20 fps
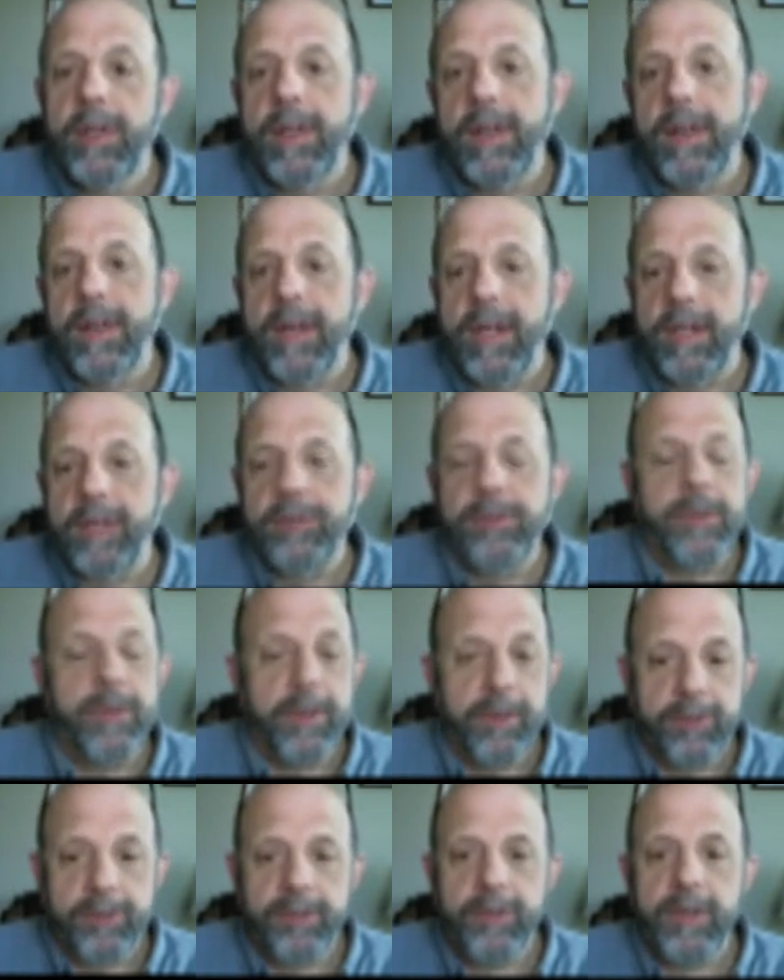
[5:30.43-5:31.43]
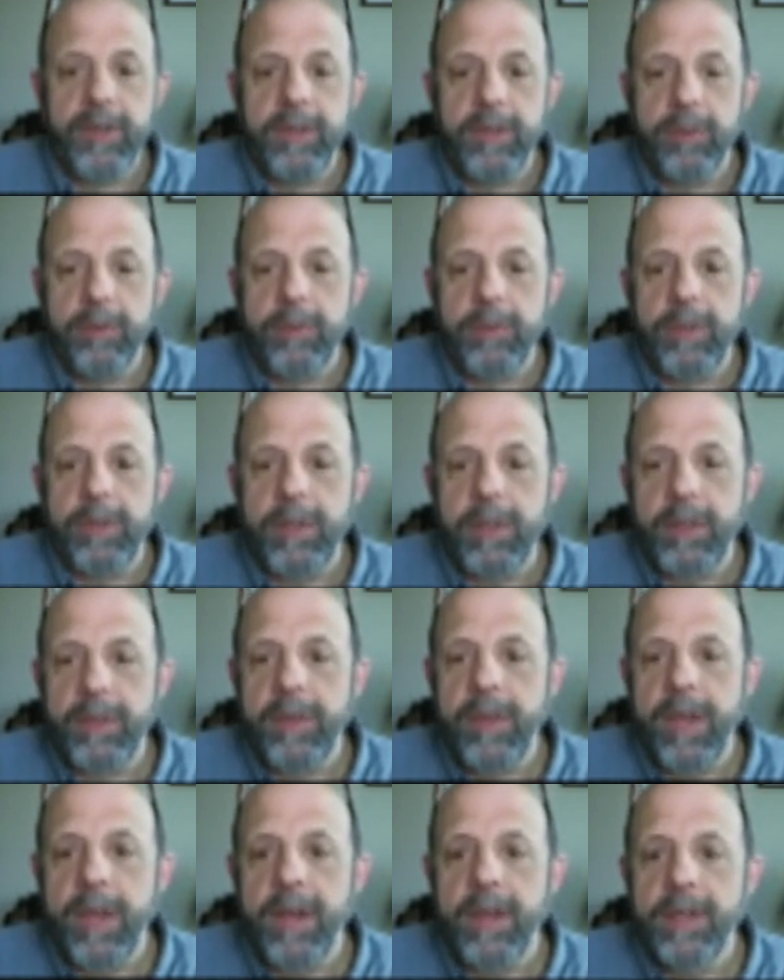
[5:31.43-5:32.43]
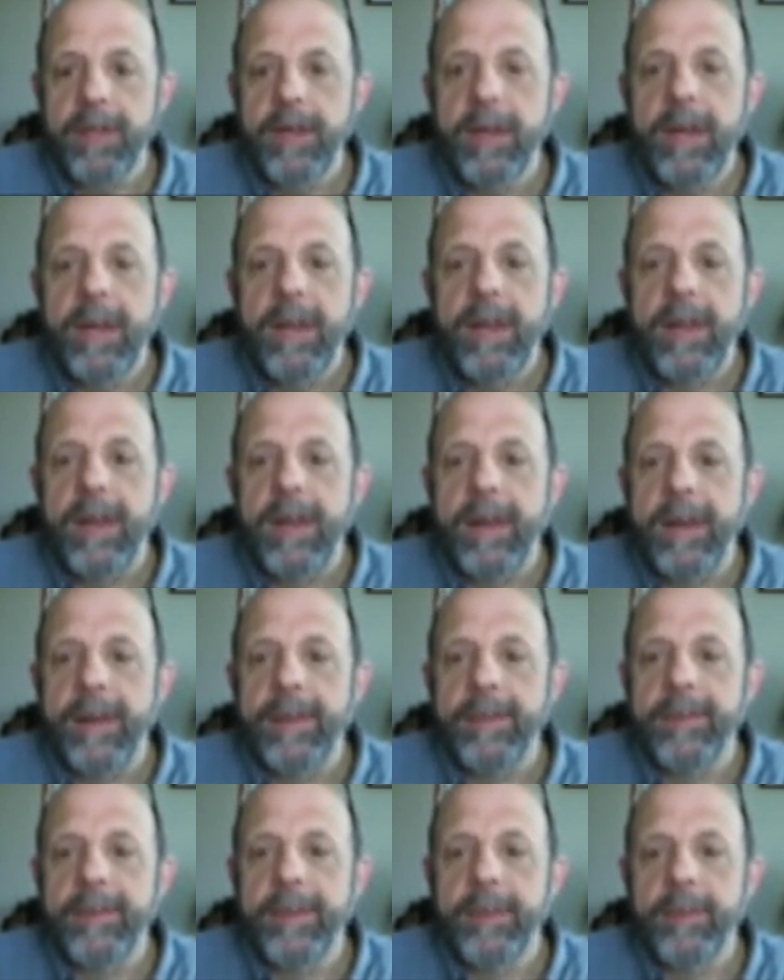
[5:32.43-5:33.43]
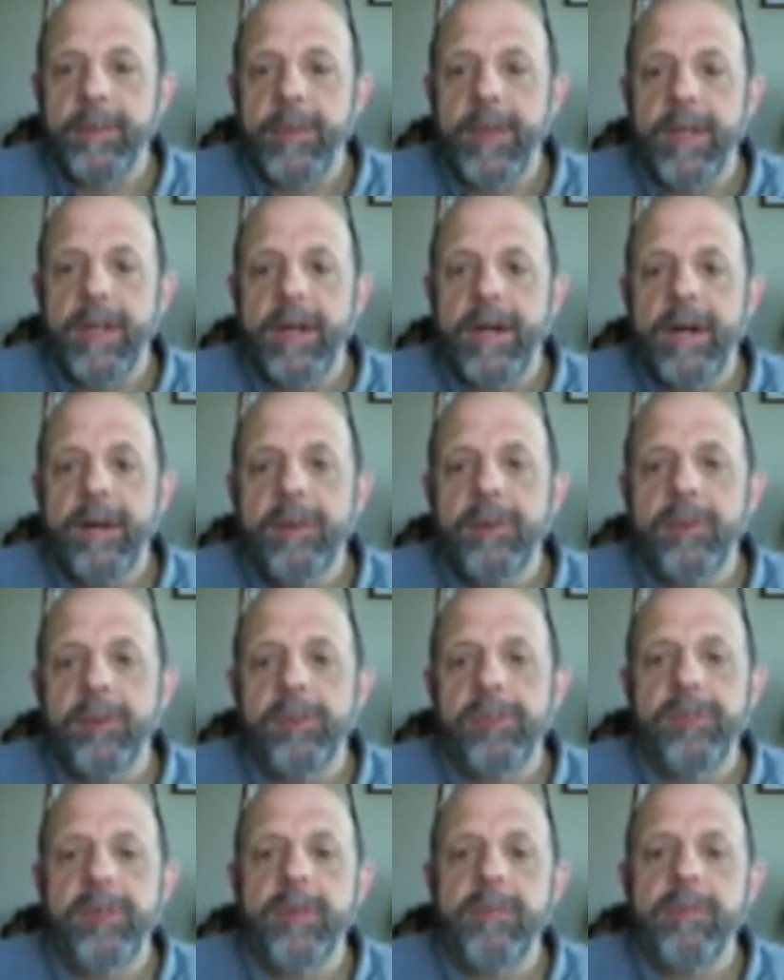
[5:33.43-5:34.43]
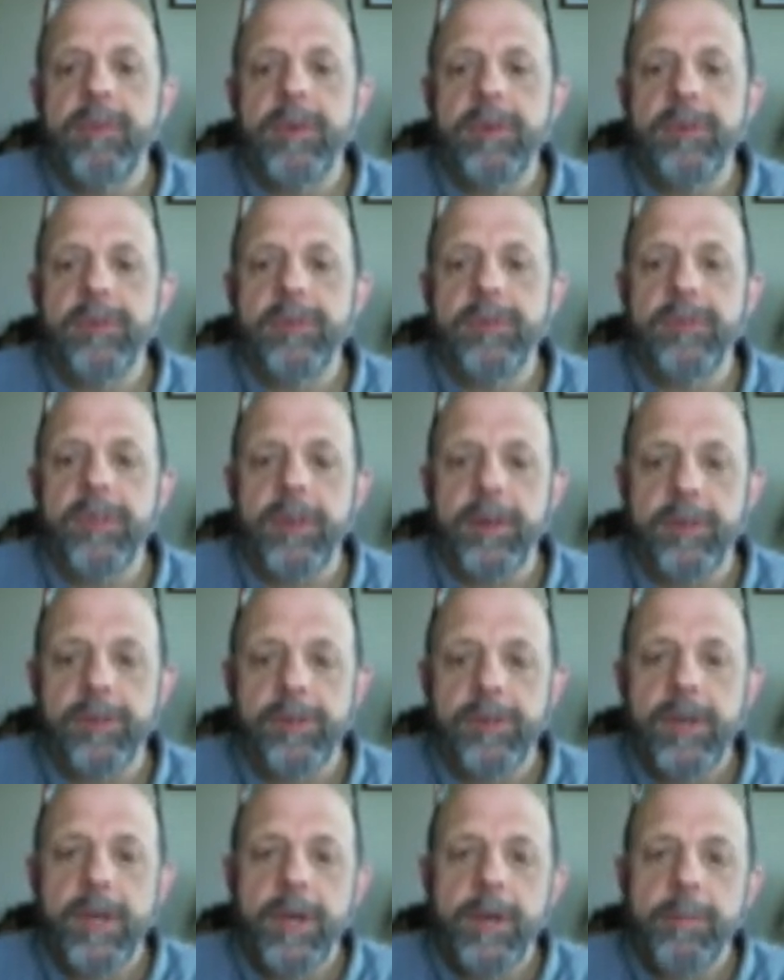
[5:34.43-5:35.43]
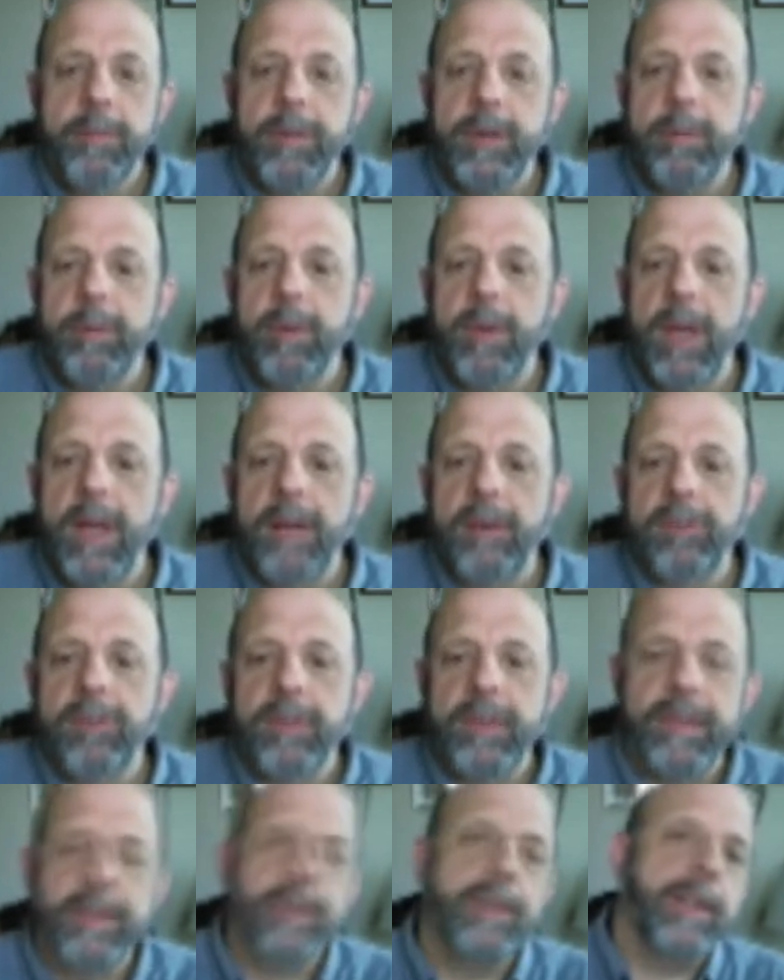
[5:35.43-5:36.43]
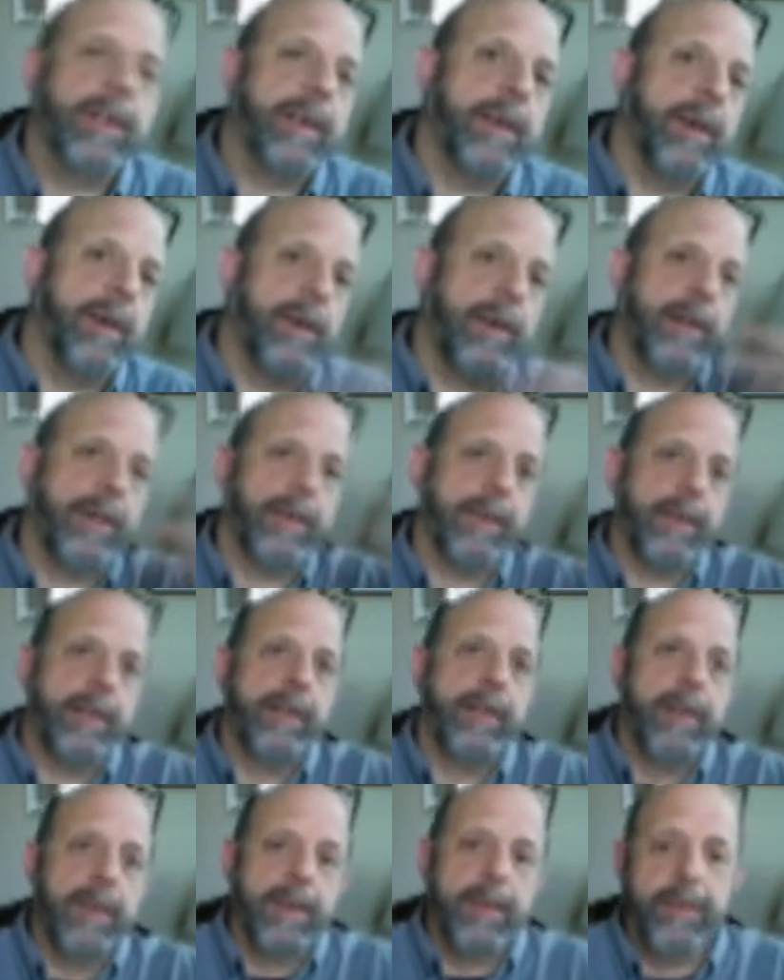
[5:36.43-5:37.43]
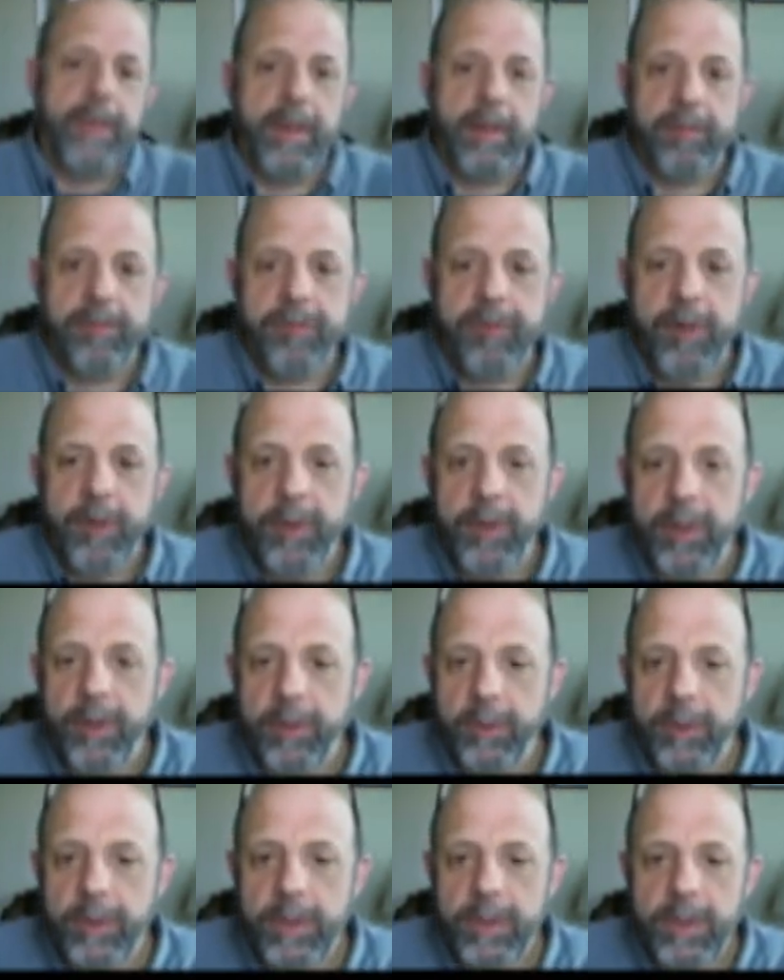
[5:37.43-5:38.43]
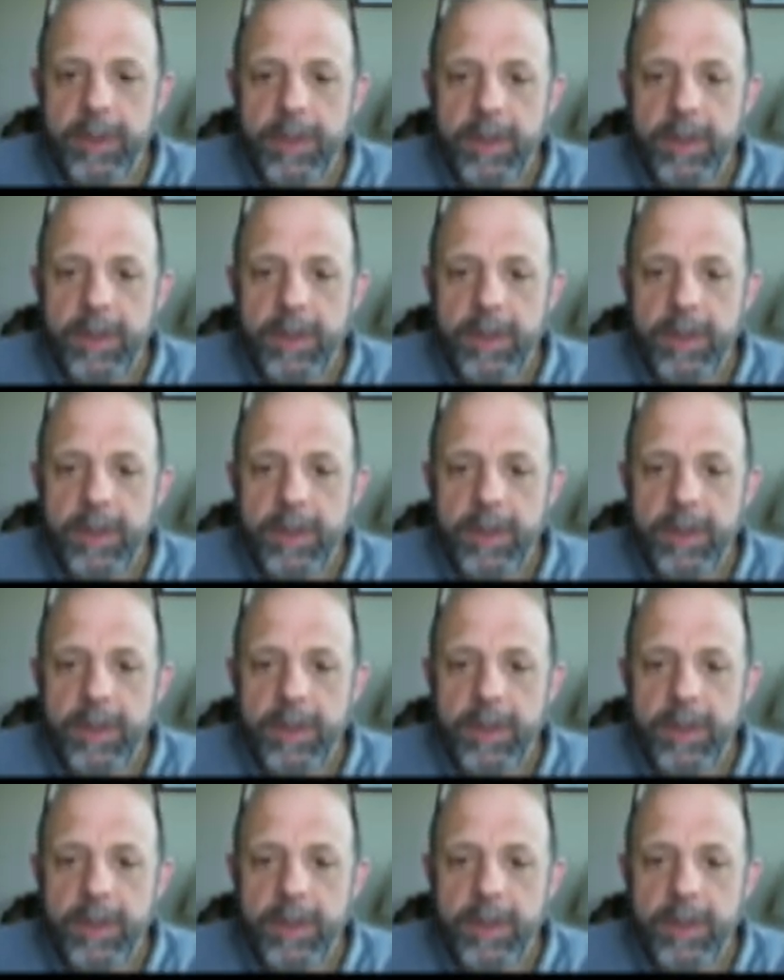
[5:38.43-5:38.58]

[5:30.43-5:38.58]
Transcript: And as you can see, you click that, and we had 176 people actually click on that photo.